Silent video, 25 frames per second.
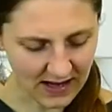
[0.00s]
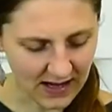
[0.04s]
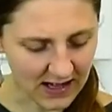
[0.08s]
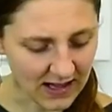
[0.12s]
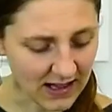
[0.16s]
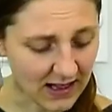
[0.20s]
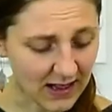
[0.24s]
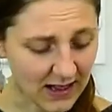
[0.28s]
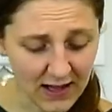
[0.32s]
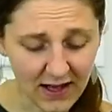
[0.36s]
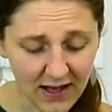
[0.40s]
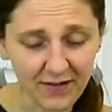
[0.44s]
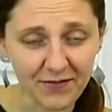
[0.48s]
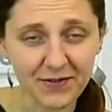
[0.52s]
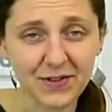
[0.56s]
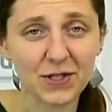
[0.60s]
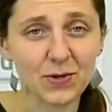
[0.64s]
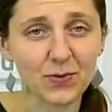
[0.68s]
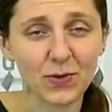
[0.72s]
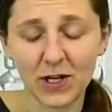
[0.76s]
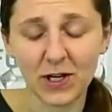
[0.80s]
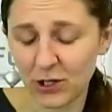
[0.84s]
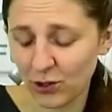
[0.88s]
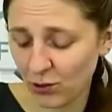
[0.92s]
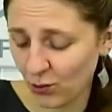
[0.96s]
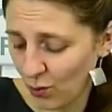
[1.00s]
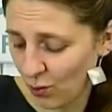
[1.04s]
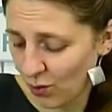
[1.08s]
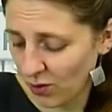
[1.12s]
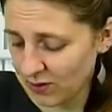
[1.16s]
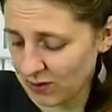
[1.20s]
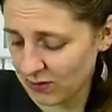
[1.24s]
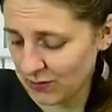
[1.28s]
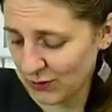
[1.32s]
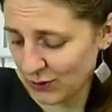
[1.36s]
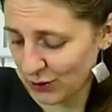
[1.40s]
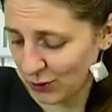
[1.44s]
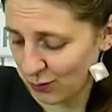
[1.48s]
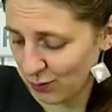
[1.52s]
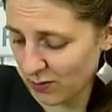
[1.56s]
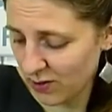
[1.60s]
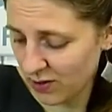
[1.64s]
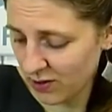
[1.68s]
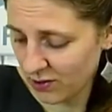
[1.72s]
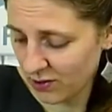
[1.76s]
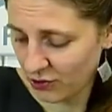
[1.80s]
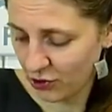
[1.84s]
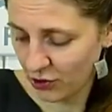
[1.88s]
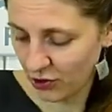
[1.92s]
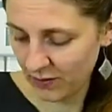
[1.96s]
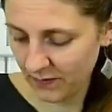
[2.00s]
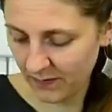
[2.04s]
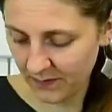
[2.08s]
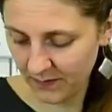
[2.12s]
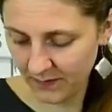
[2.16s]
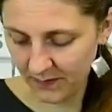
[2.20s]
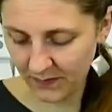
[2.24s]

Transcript: I love sweet corn so much.